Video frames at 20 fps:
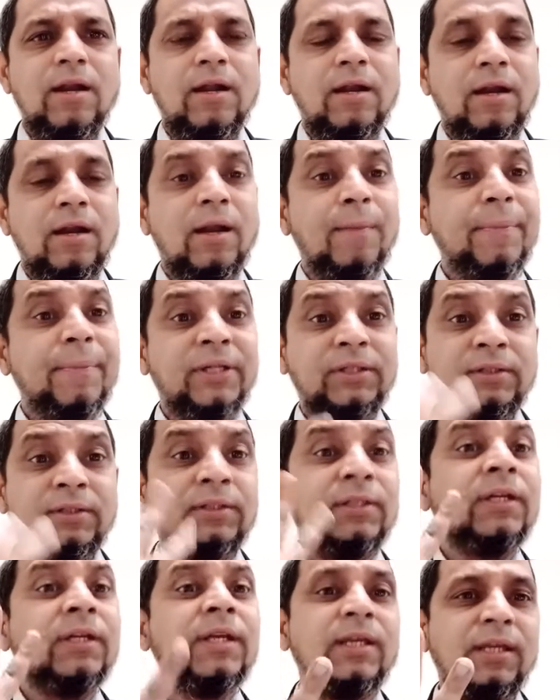Number
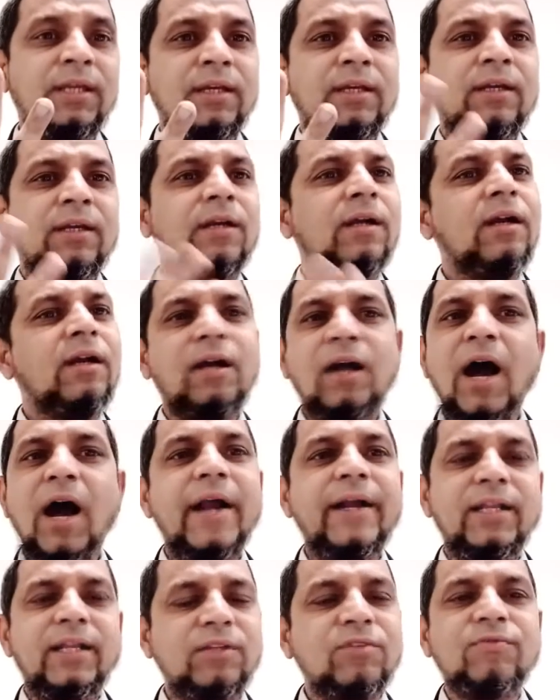three,
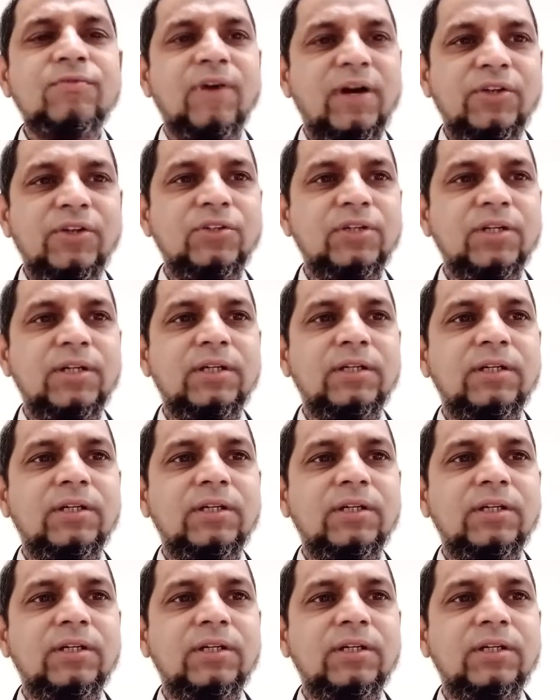guidance function.